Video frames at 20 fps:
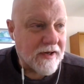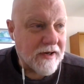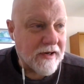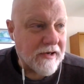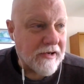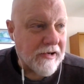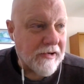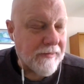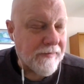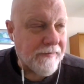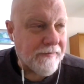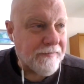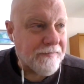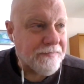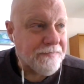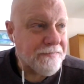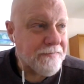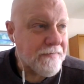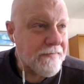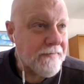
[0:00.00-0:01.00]

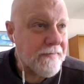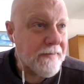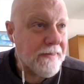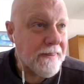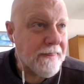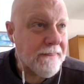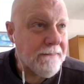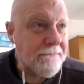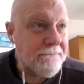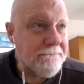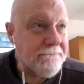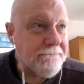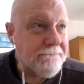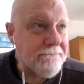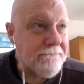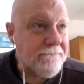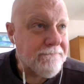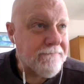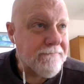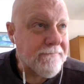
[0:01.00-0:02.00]

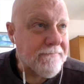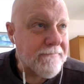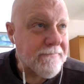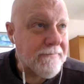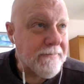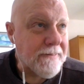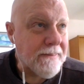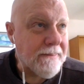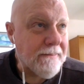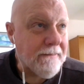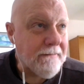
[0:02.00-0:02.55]
Nothing is said.